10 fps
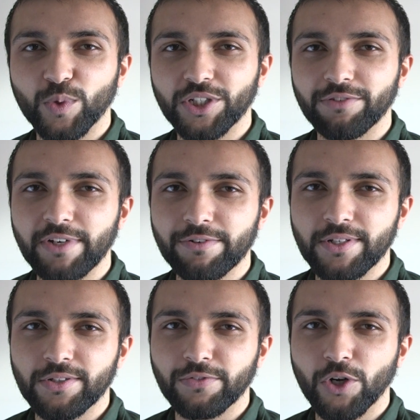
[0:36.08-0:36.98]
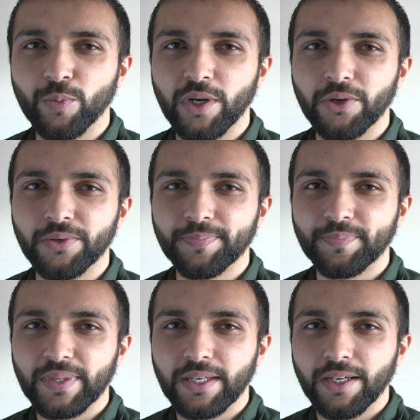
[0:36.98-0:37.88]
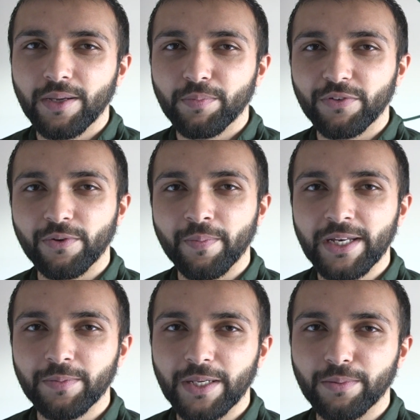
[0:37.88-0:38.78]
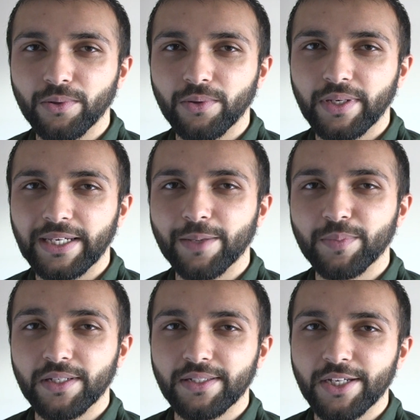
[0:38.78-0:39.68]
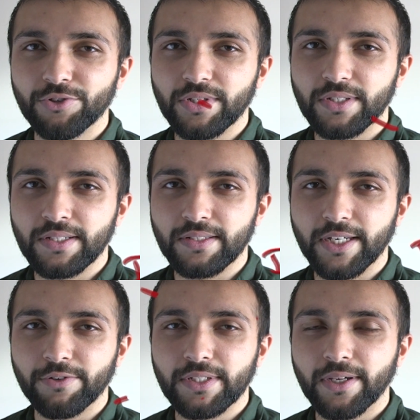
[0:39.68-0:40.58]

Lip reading: and watching reruns of Home Alone. But for many people, it can be a dangerous and scary